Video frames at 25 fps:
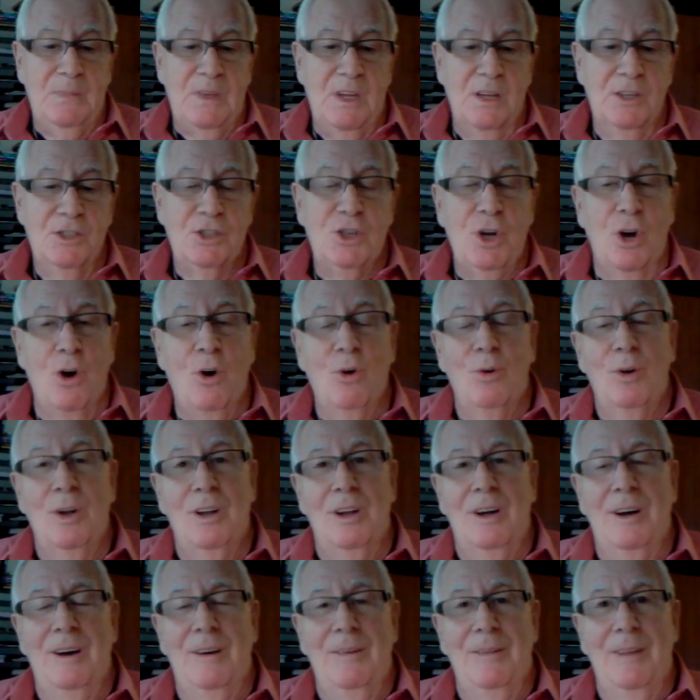
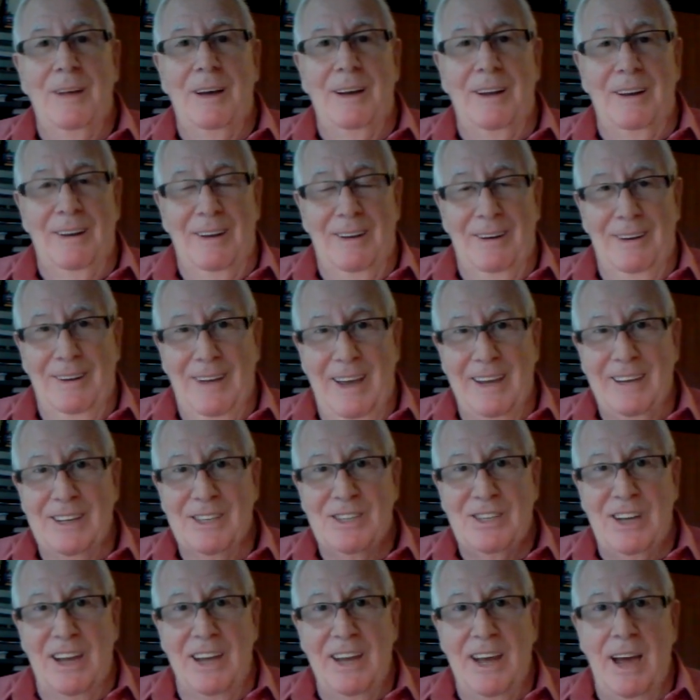So, like I
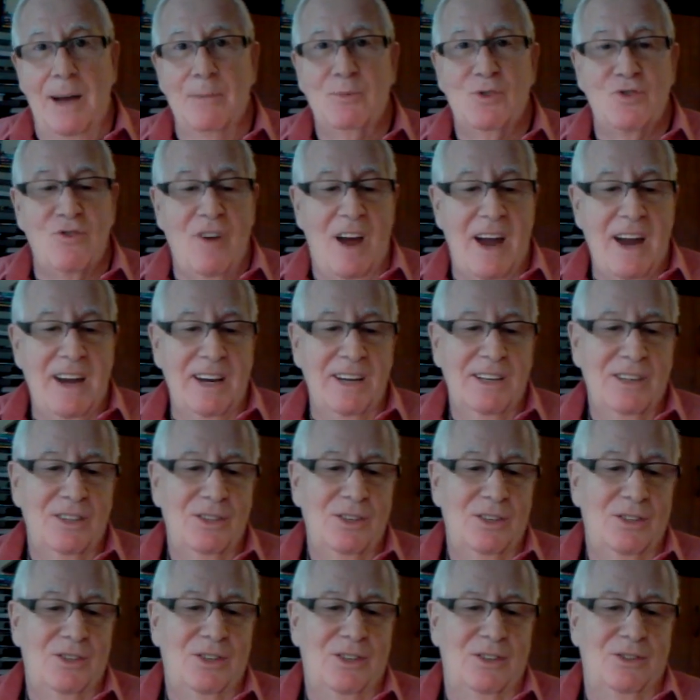say, I'm
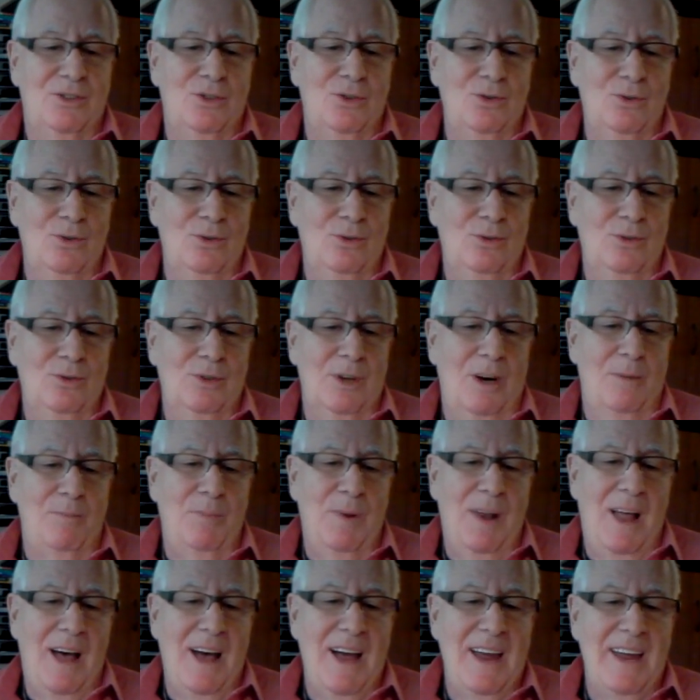trying to
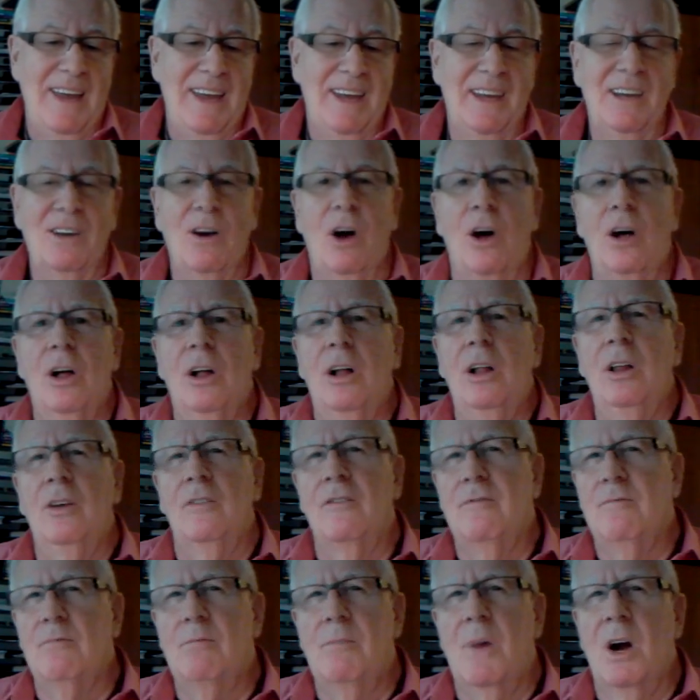applying all
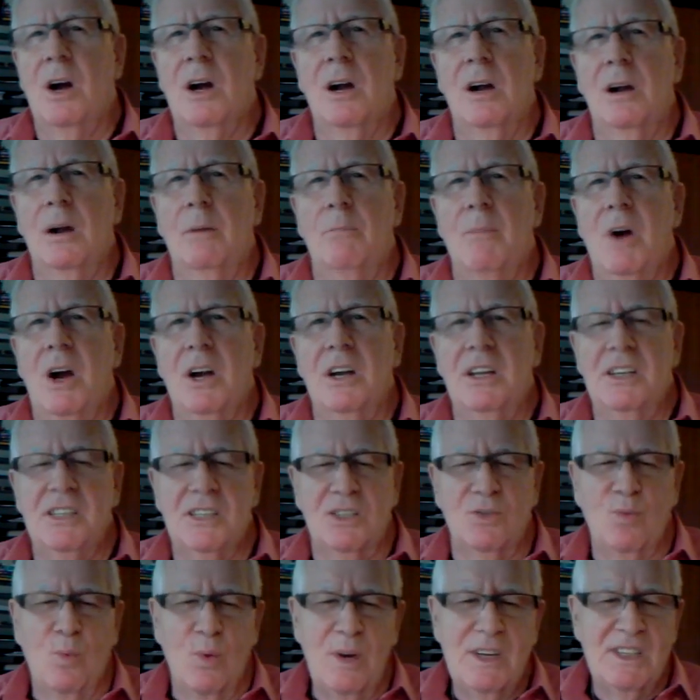of
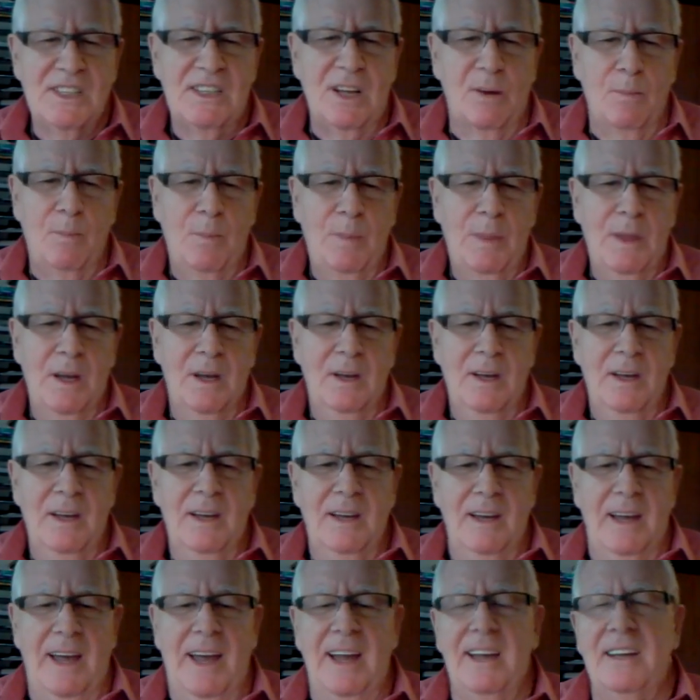Marty's wisdom
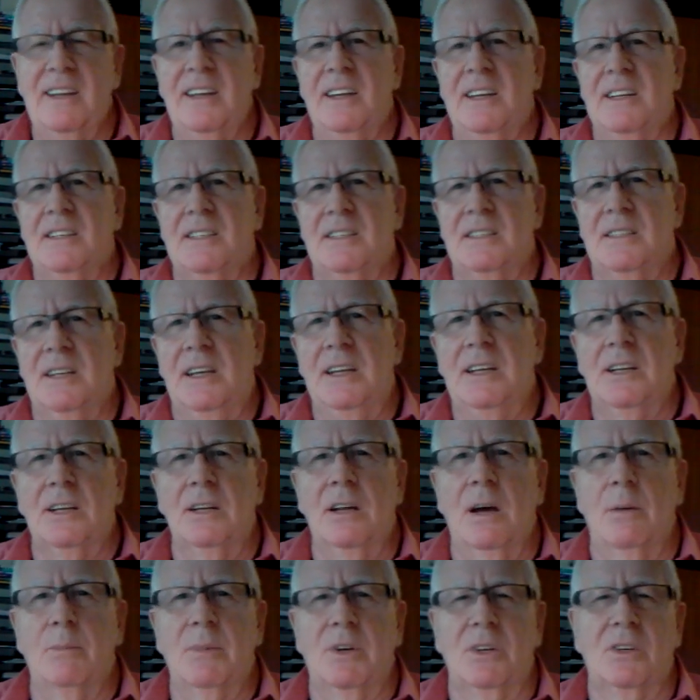and his
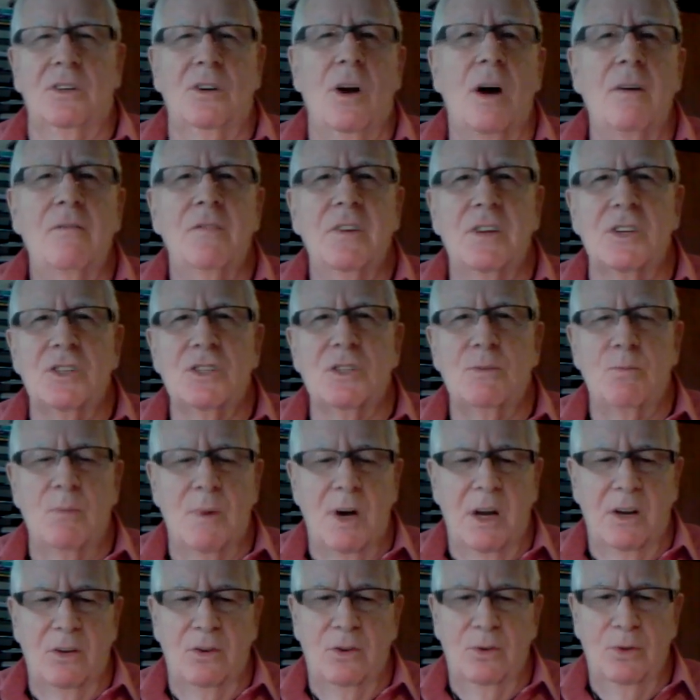economic confidence
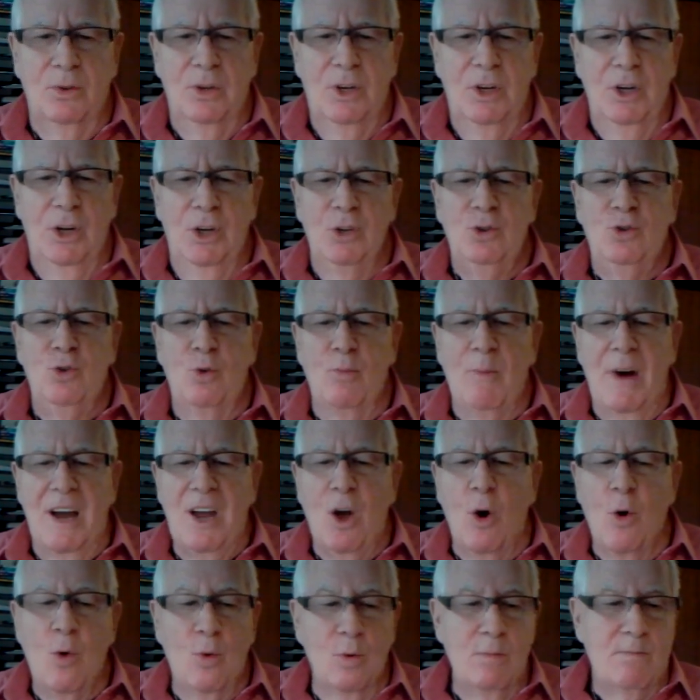model to my
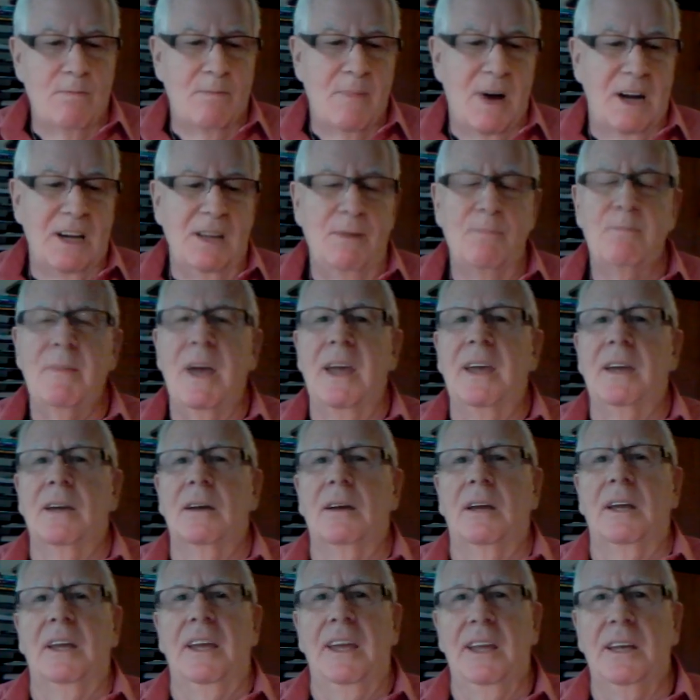own
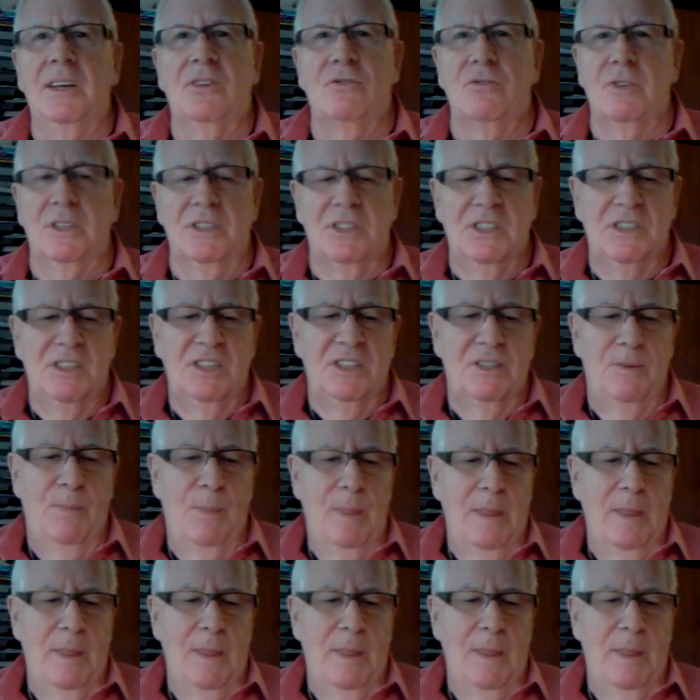money-making interests.